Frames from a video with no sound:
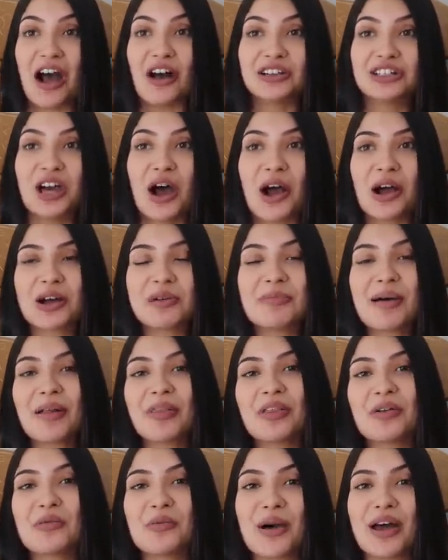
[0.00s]
I'll talk
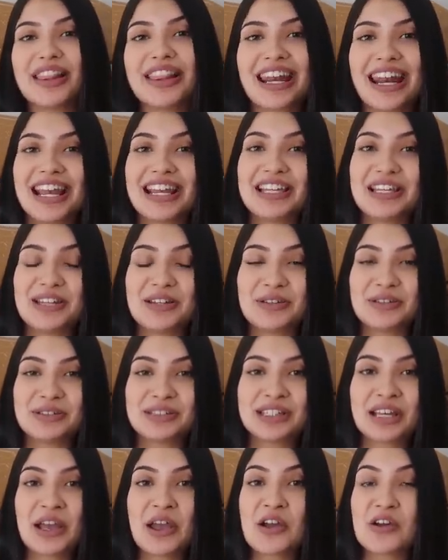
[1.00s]
about the one that I
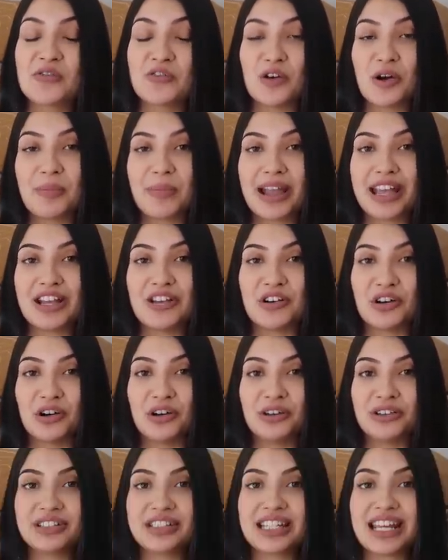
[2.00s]
use for my
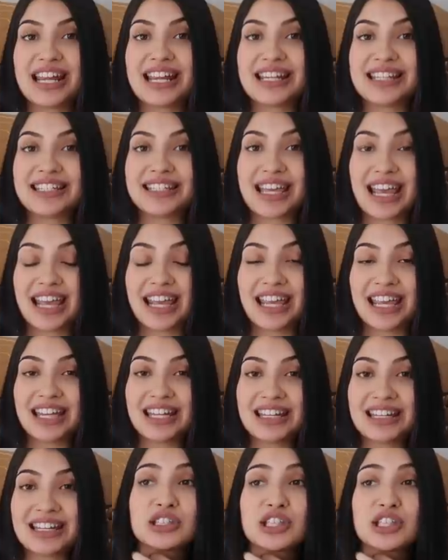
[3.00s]
girls in a second.